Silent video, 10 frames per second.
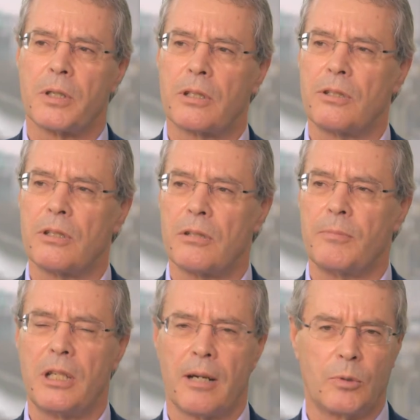because you can
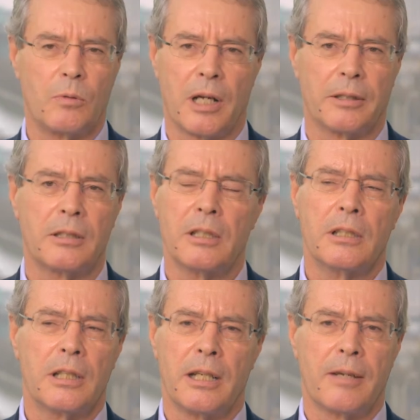be number one
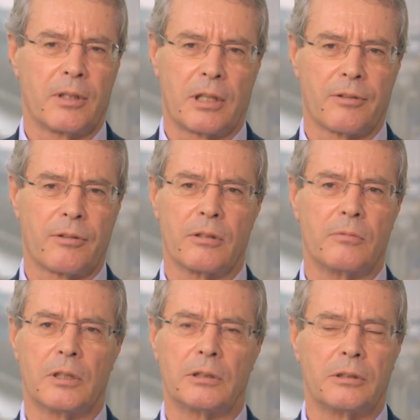in every country in the
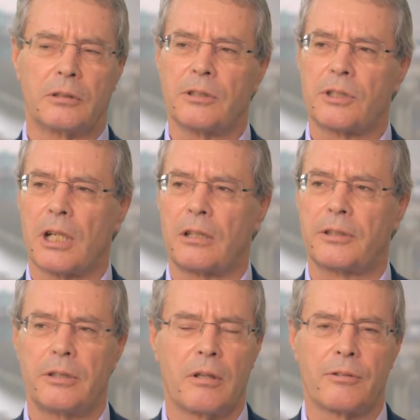world, you can sell
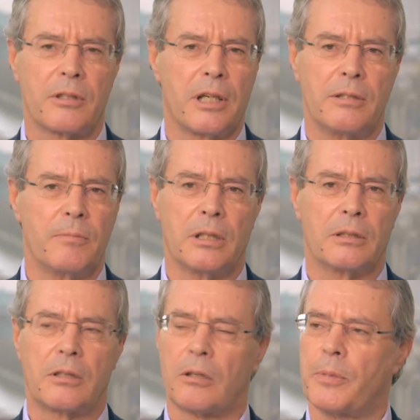280
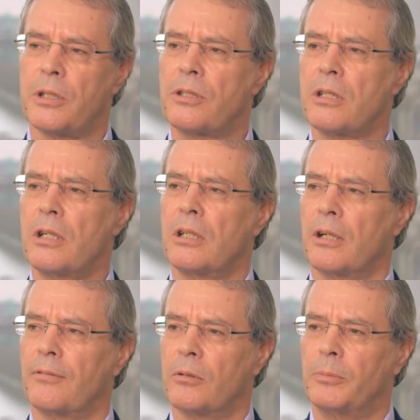million copies
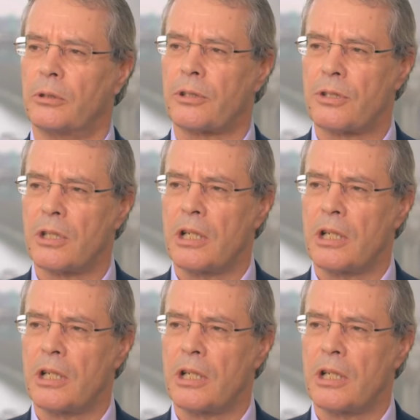of your books,